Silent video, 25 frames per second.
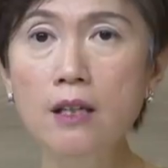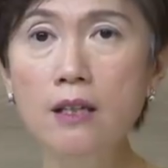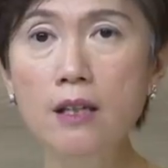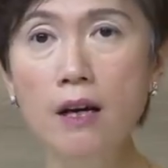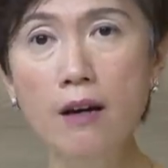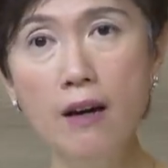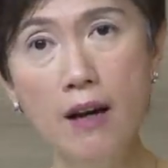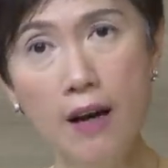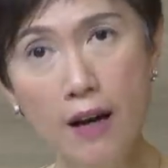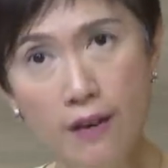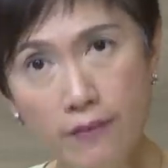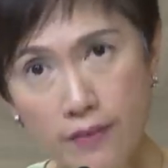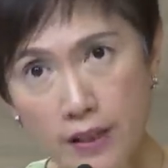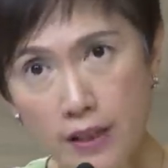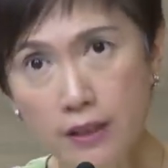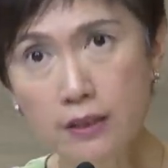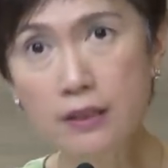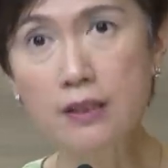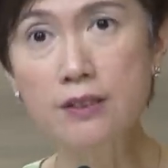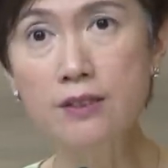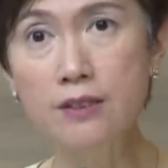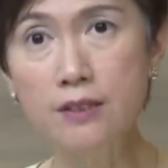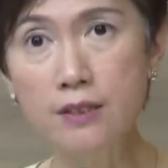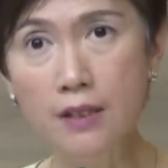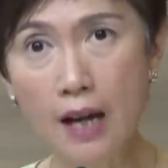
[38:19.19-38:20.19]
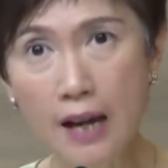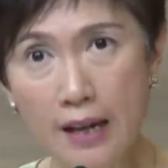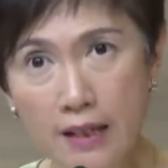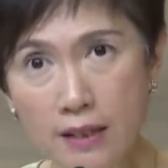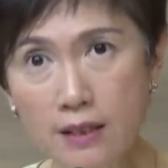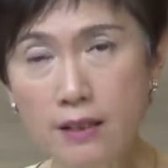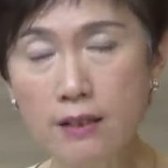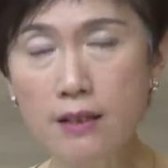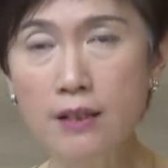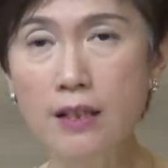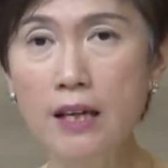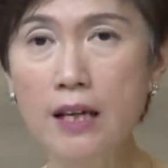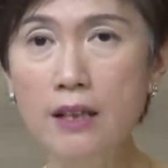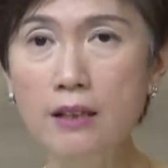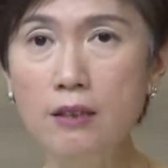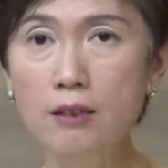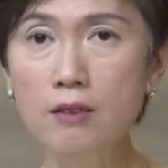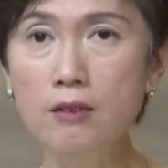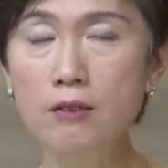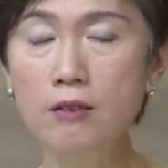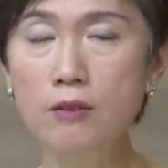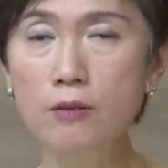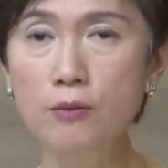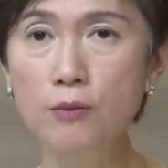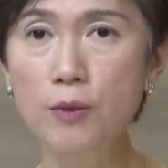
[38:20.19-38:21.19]
Now, having decided that
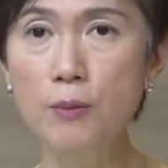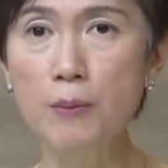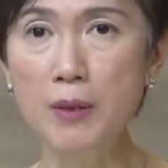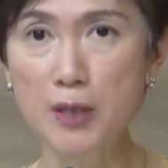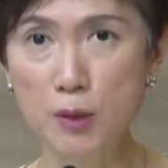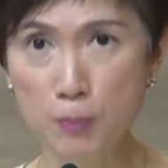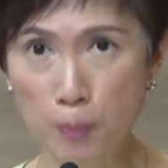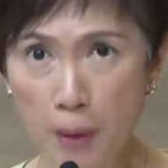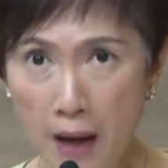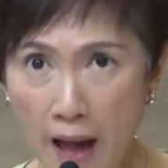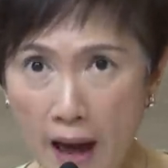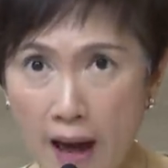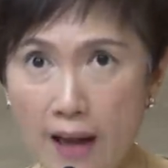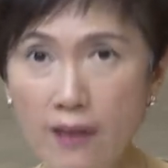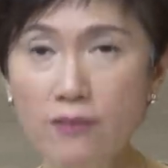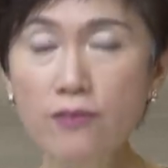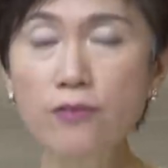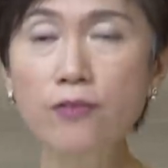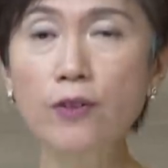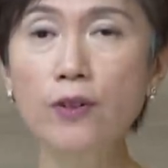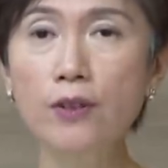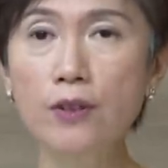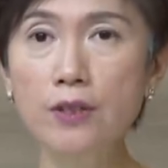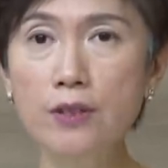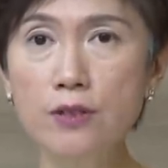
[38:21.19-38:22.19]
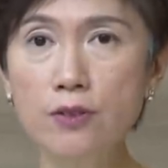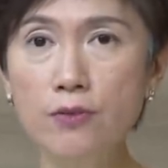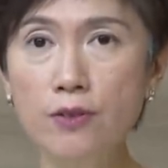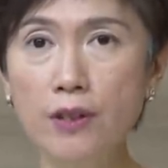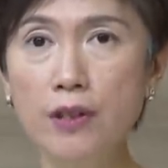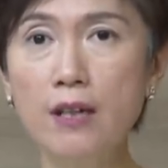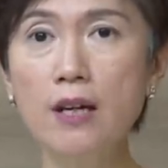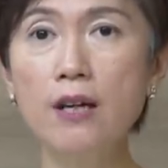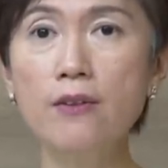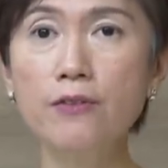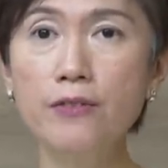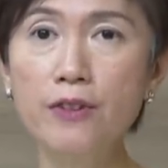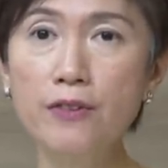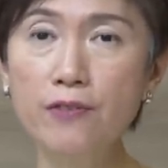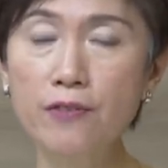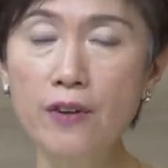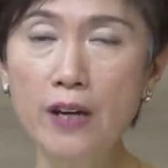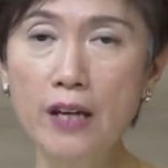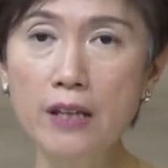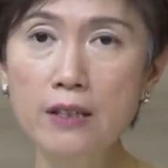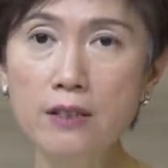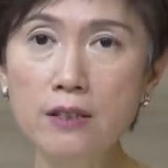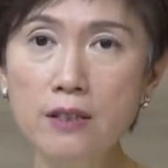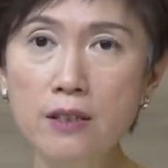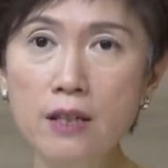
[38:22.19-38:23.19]
we must plan for this recovery
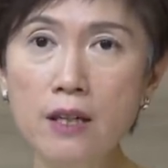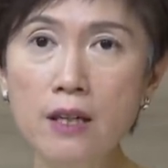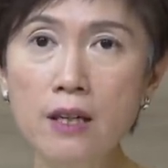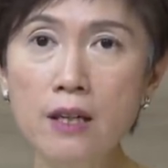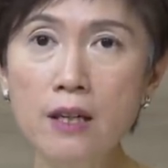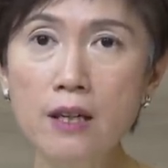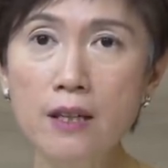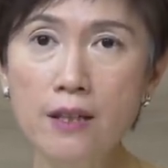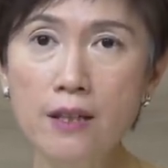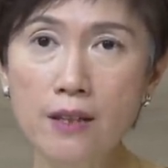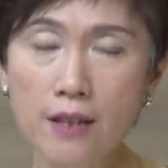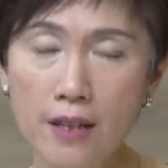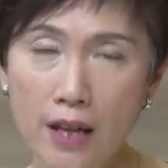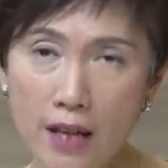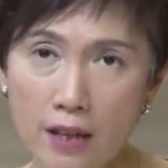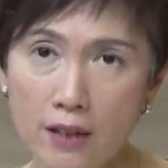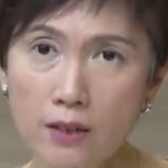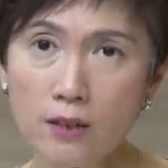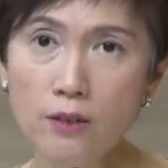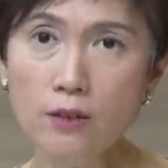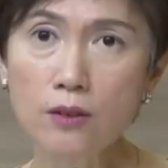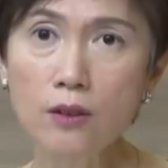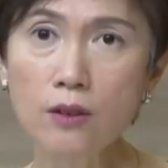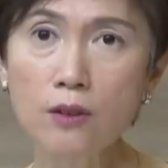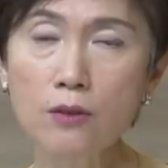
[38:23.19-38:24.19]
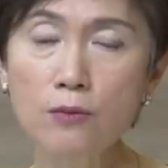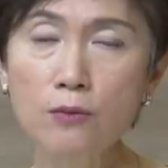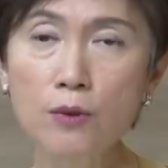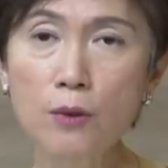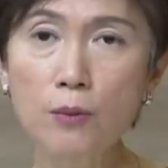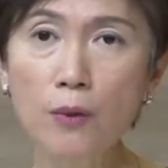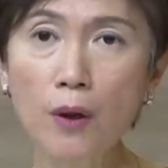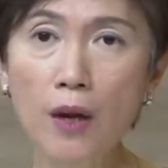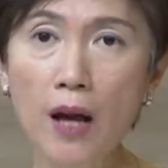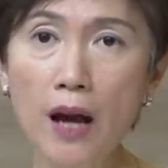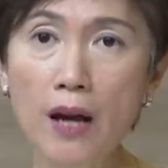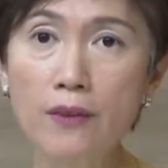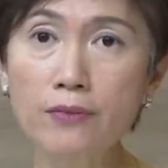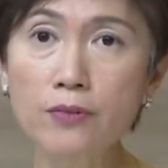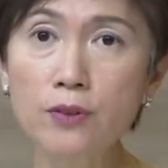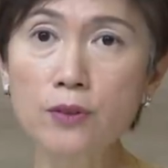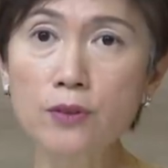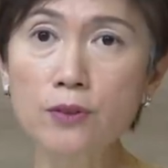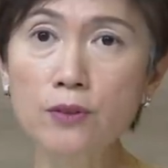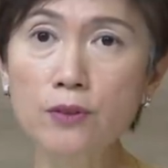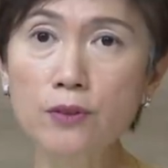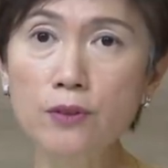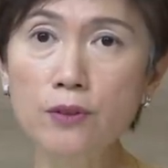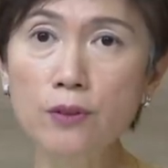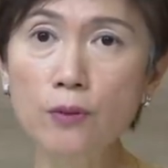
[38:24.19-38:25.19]
phase, then we will have
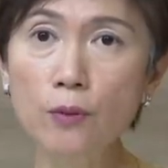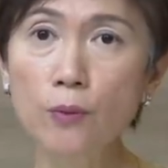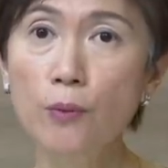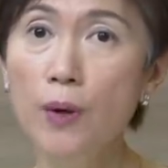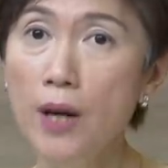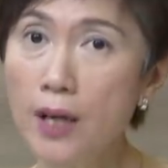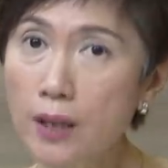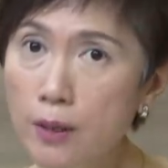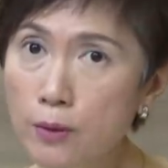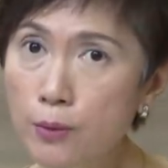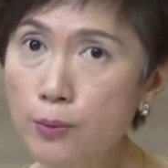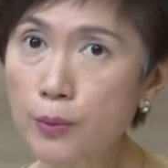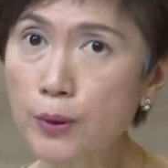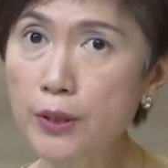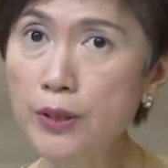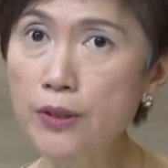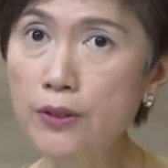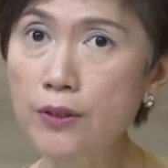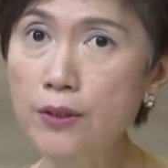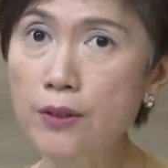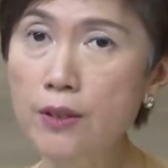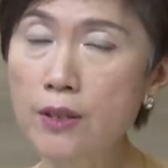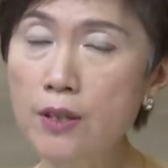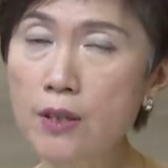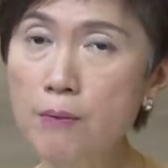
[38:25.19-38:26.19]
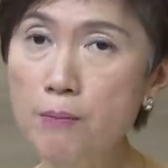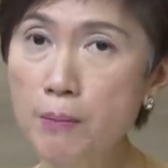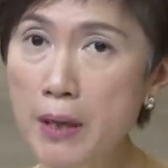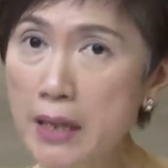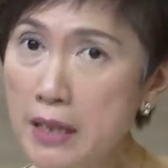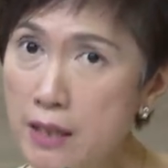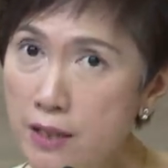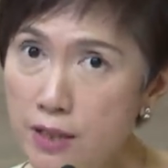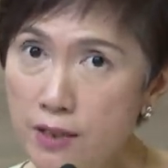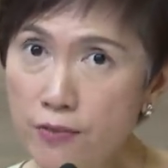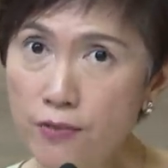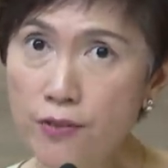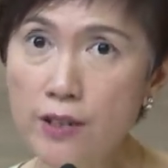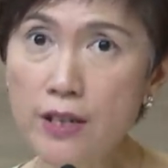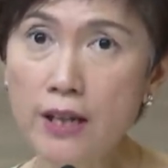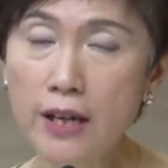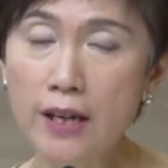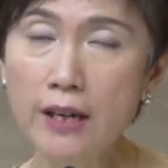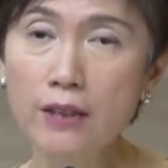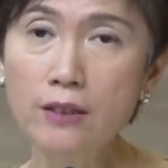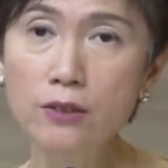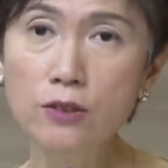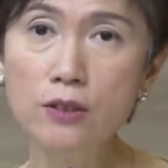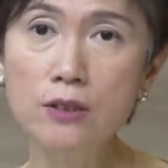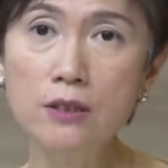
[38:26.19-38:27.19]
to work with many different
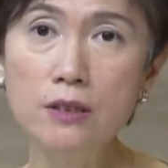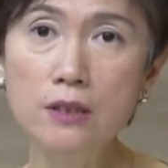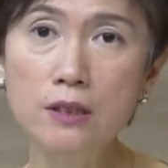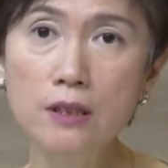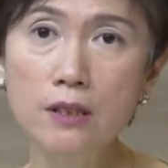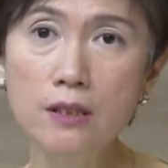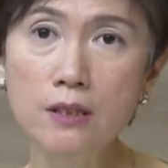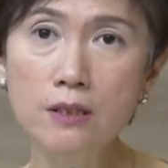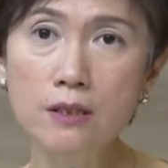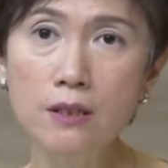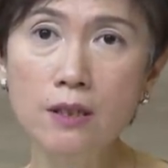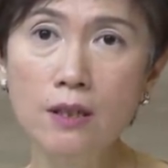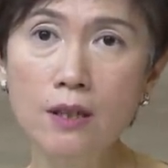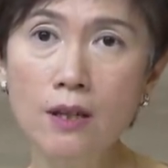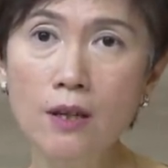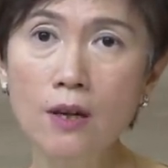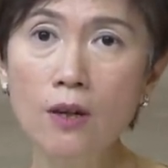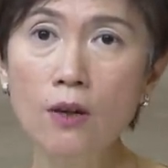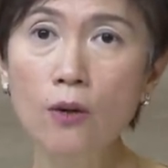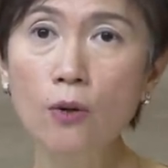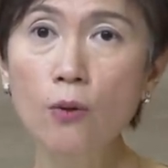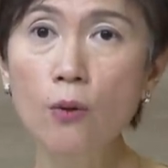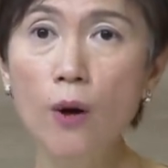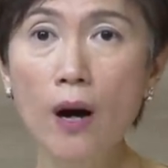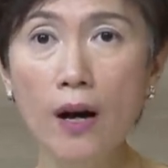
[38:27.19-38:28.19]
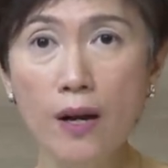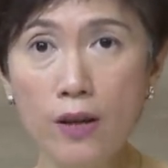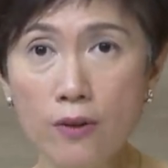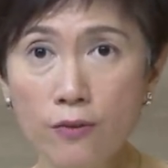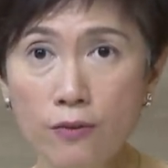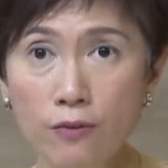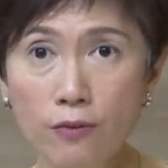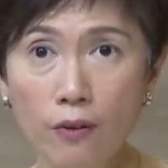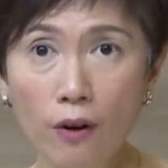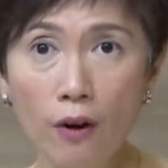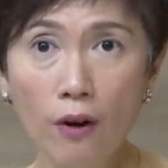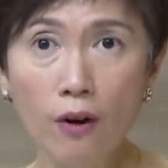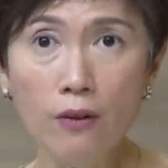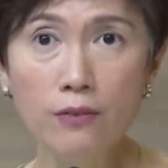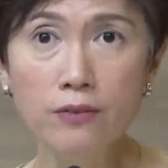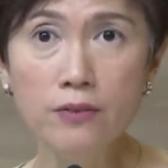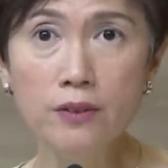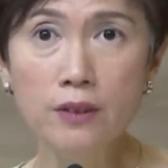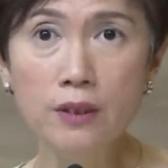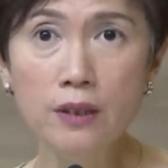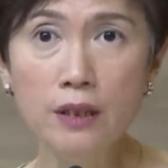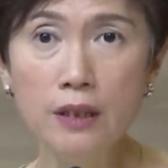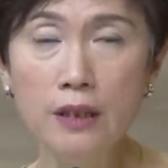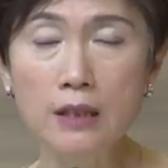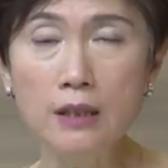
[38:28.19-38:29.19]
agencies who are
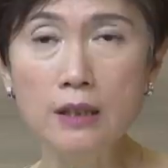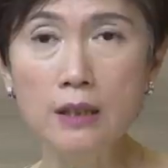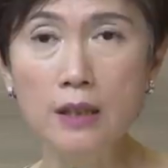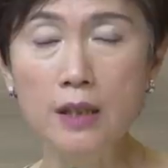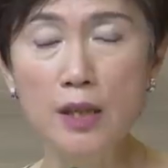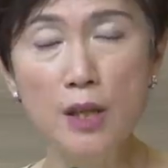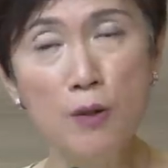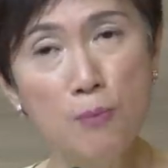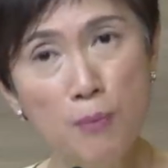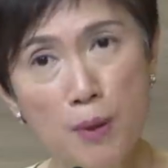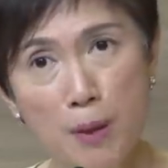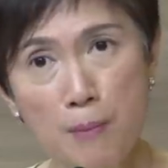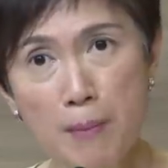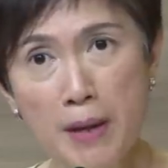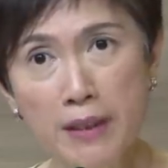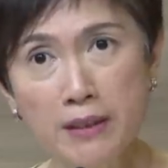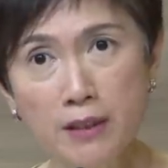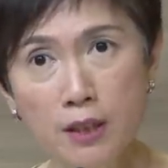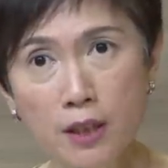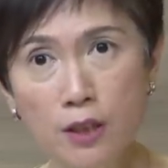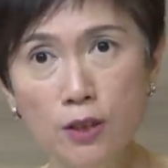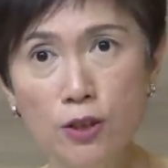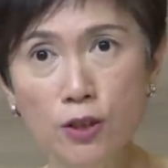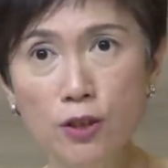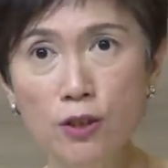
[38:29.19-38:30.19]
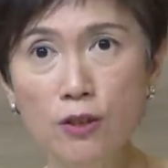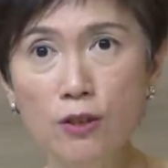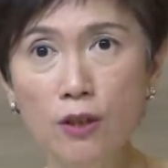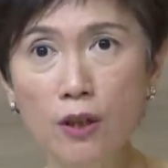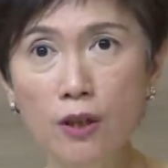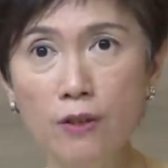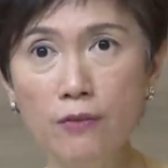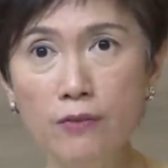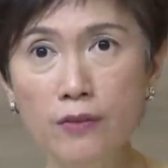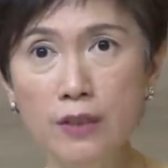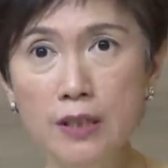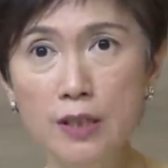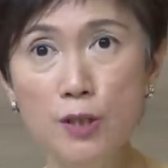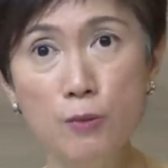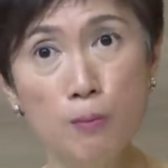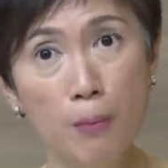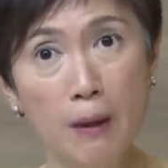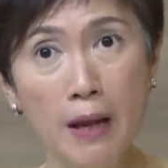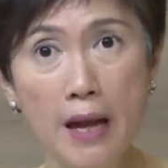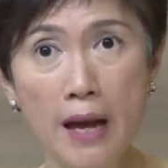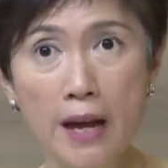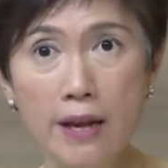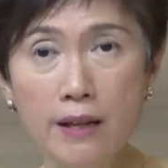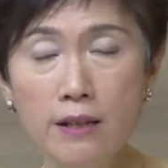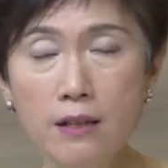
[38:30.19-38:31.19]
involved in the implementation of this
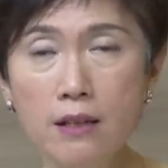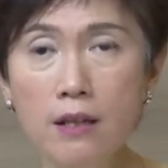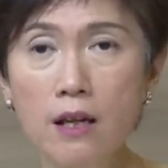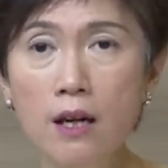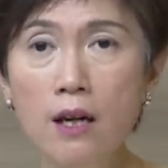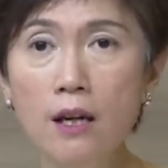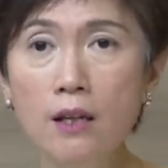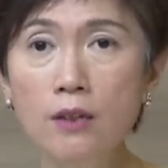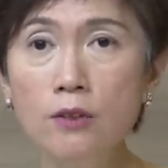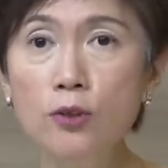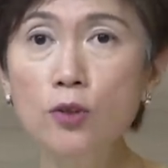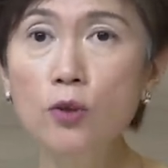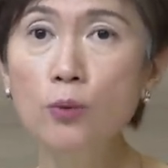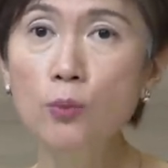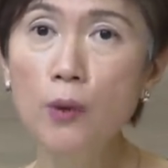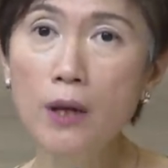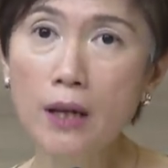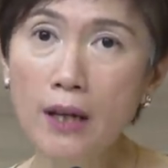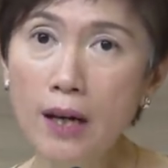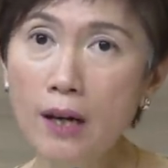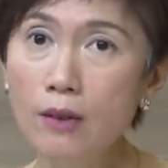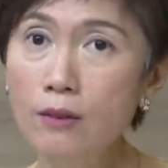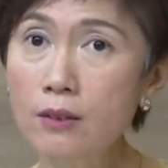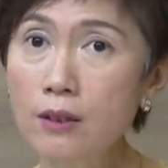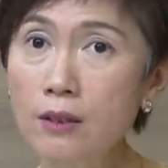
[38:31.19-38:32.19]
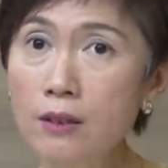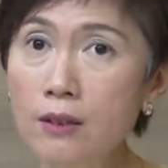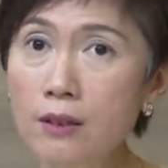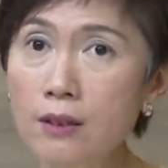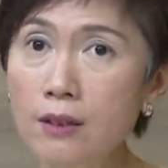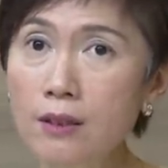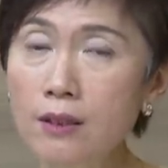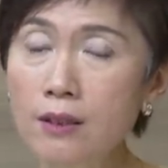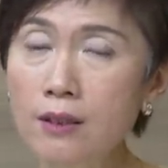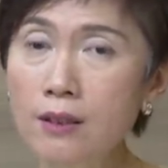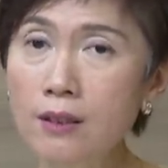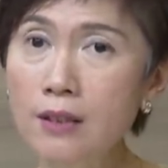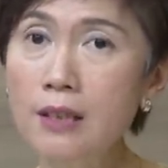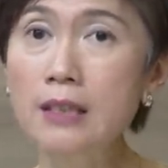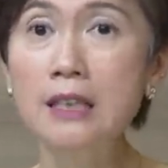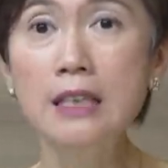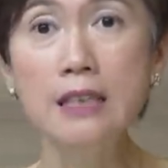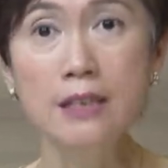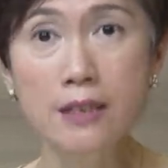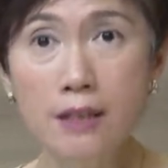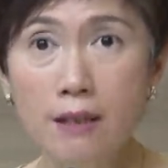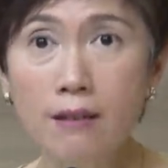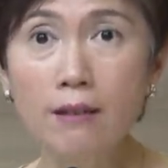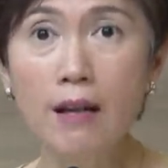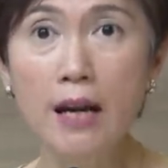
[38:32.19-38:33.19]
plan to work out the
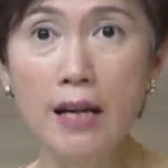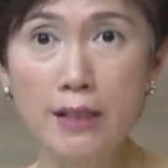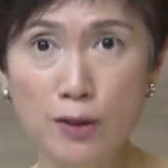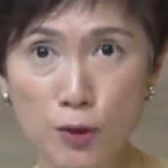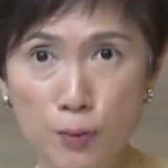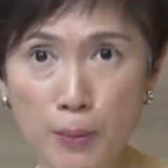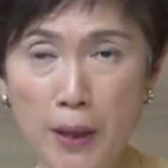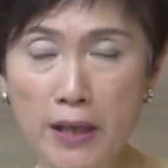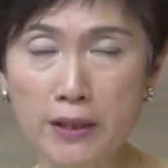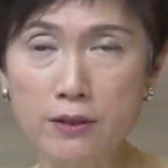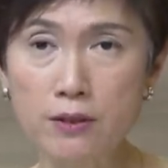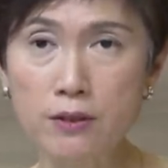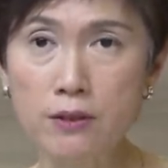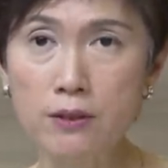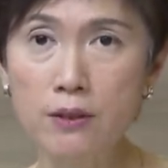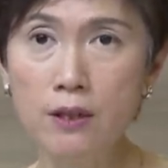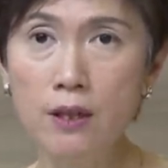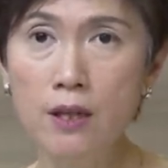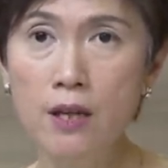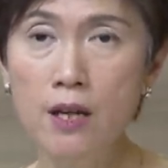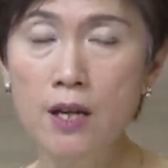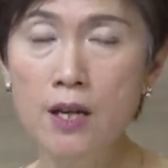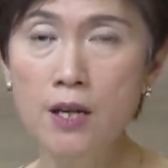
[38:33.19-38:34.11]
detailed aspects.